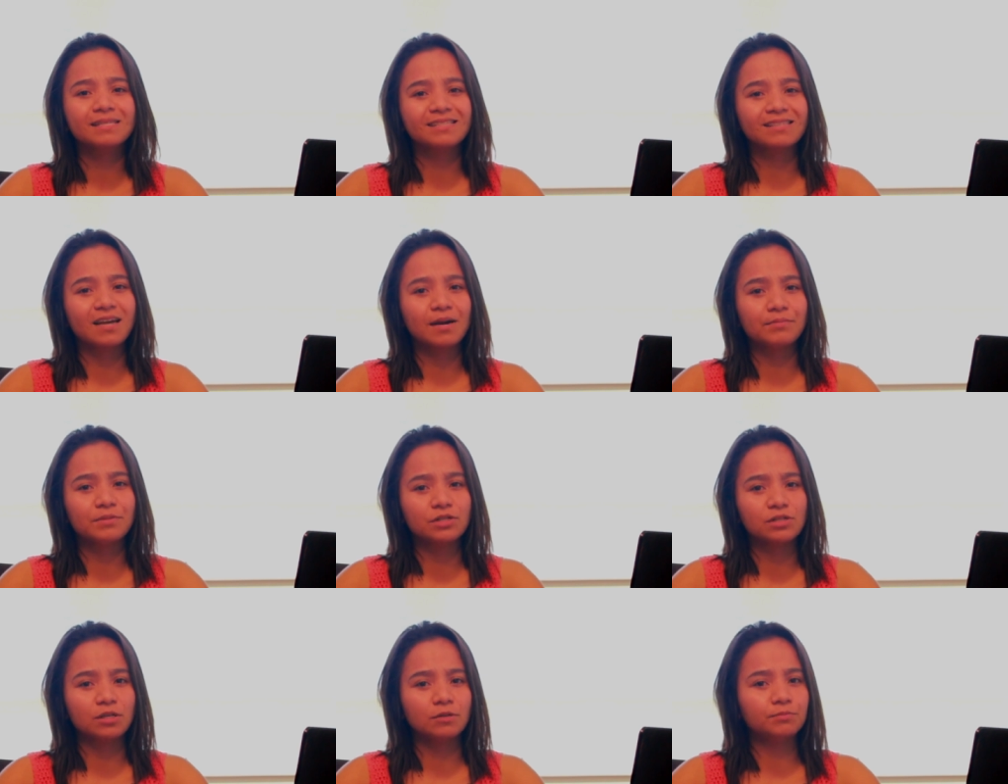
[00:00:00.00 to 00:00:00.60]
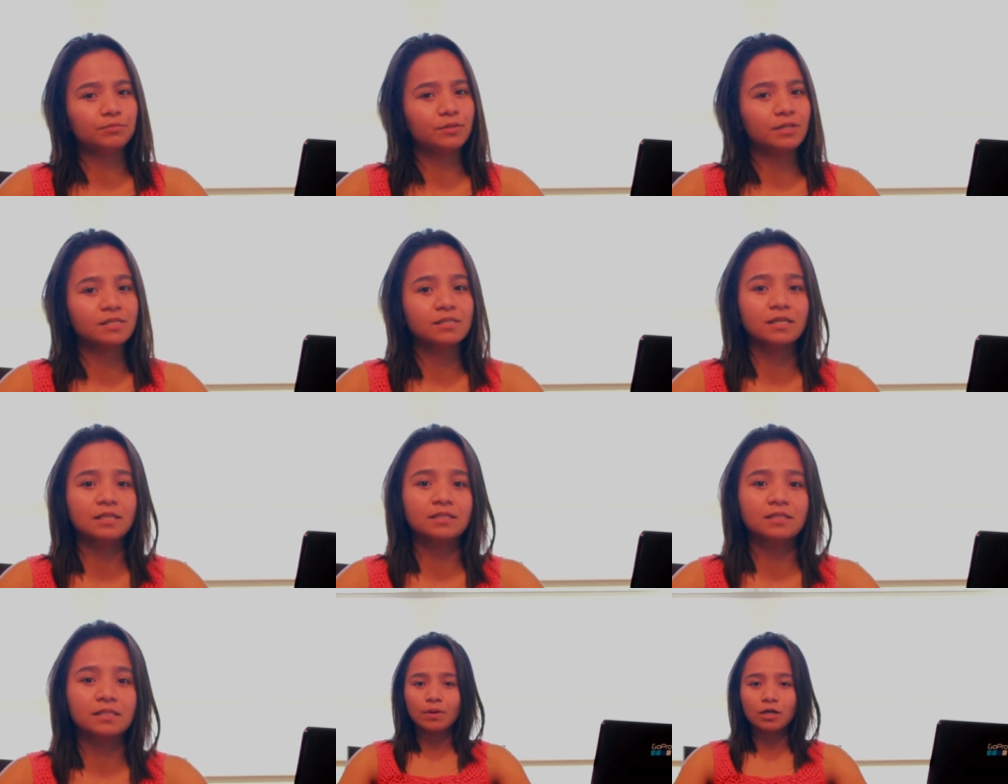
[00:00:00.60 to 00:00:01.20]
scammers are
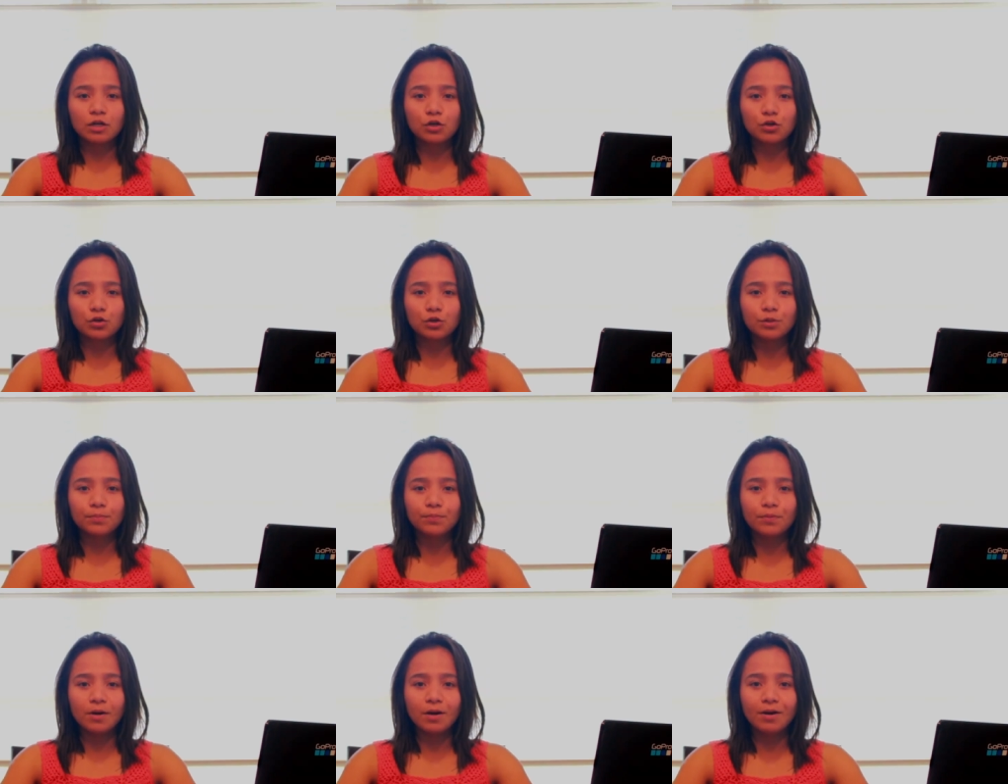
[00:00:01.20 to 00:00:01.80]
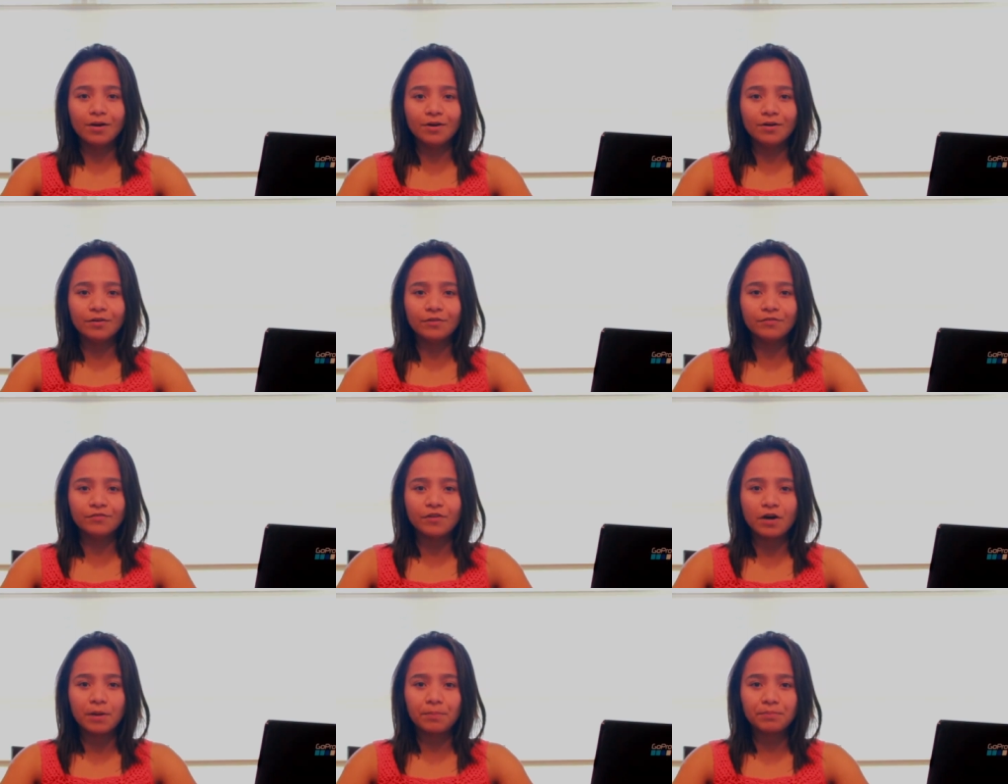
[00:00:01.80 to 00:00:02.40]
present. A group
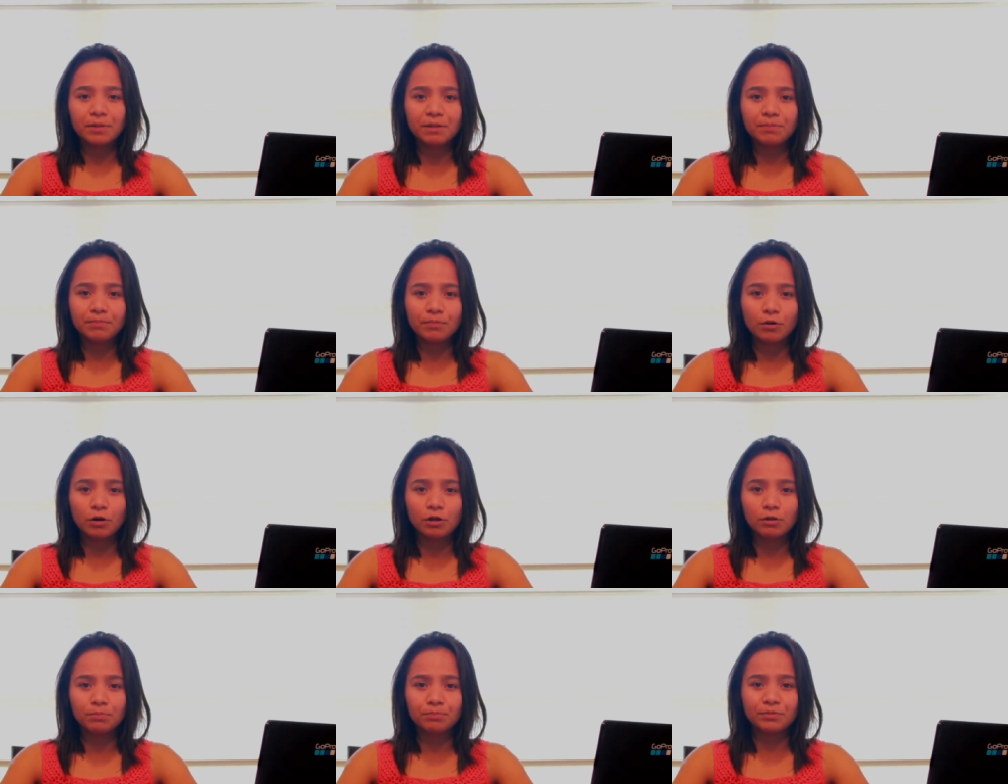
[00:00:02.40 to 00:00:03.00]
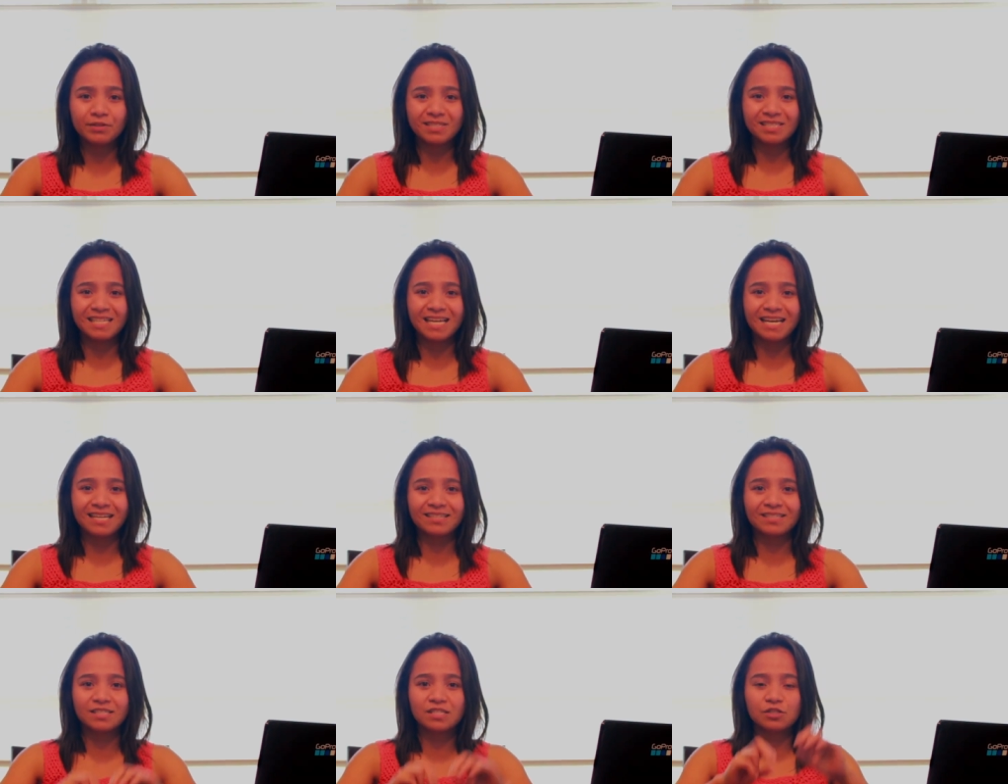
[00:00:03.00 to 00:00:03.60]
of uh, people
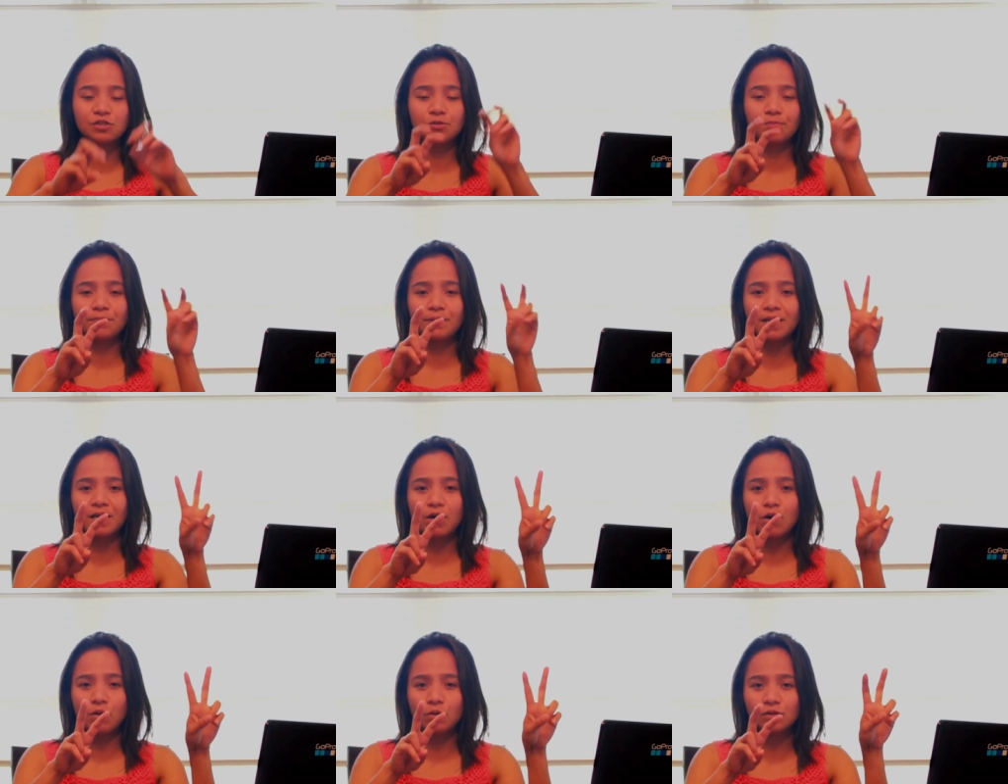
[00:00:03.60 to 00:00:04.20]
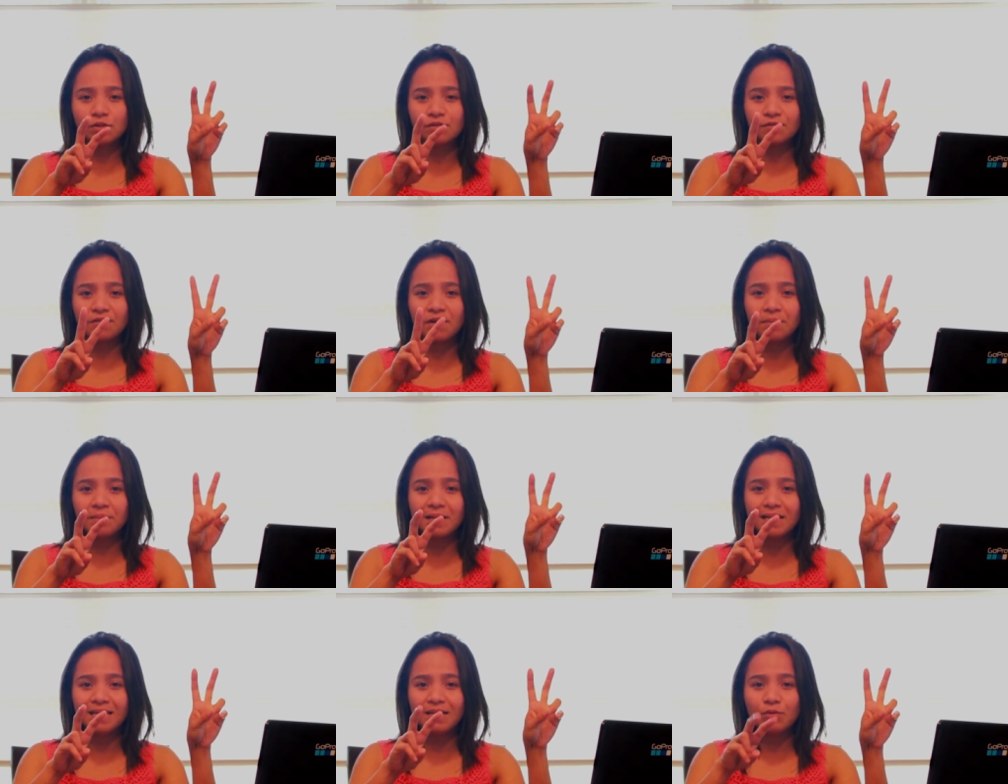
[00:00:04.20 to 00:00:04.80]
pretend to be a host
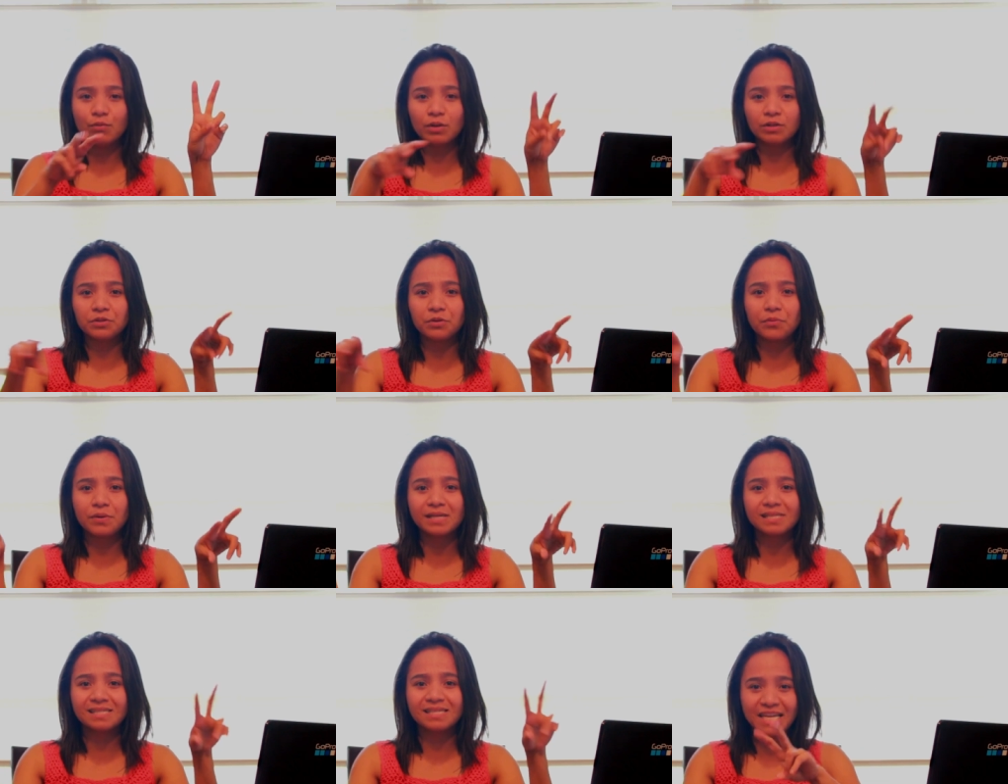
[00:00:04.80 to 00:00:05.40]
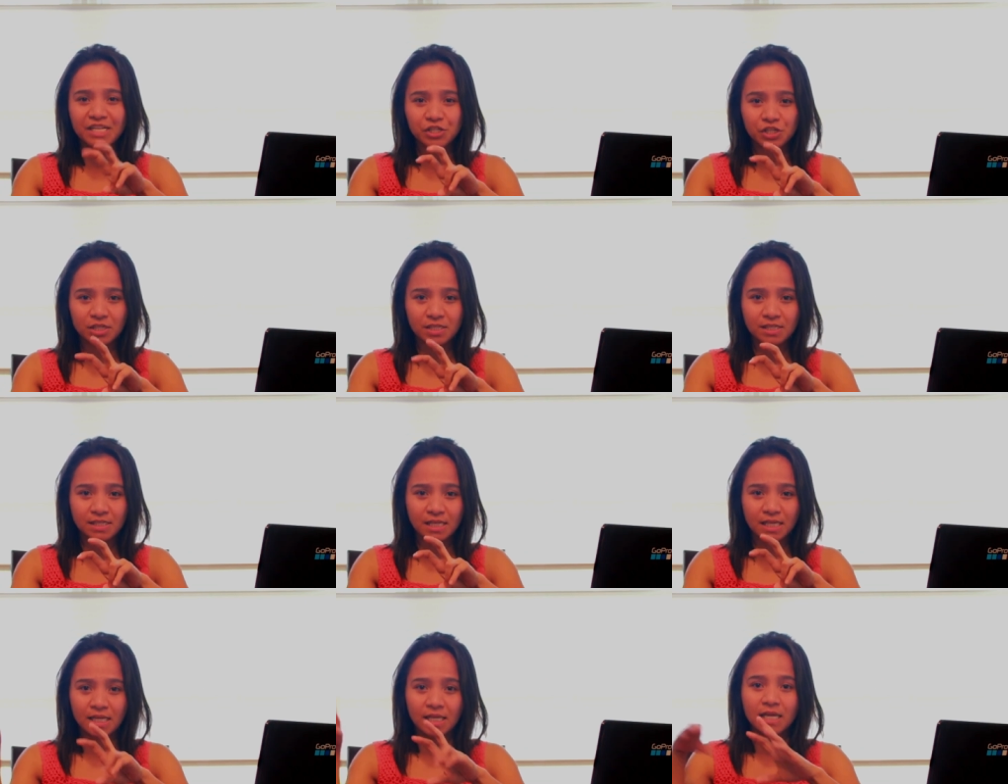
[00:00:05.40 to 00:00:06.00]
family while the rest
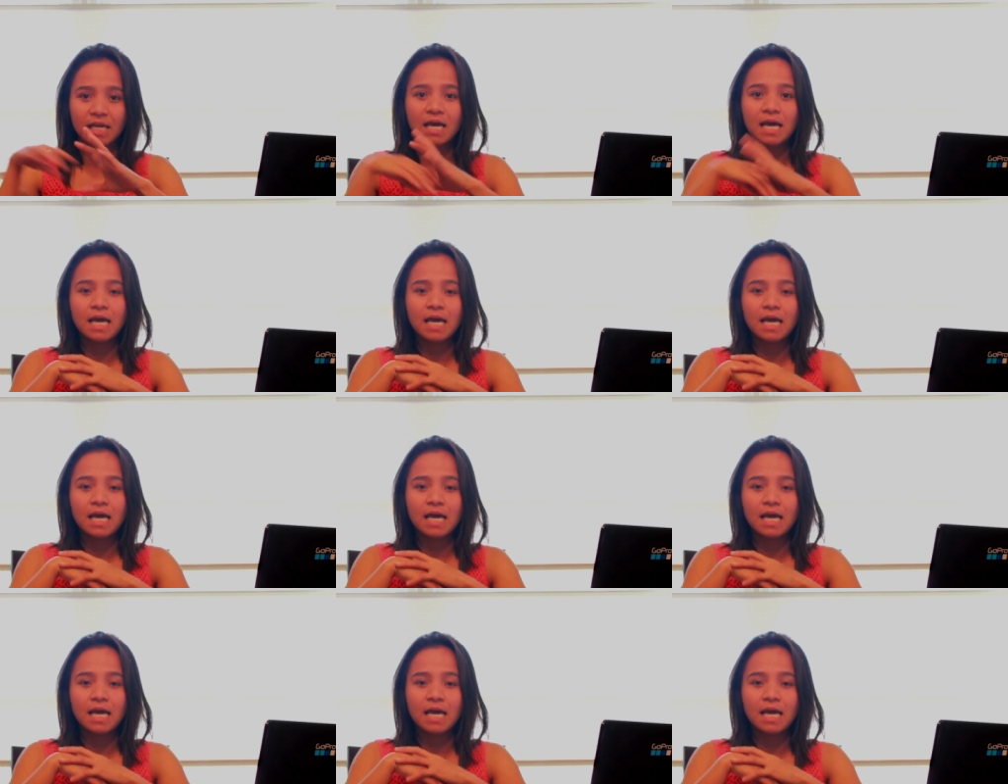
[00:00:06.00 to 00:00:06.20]
agency.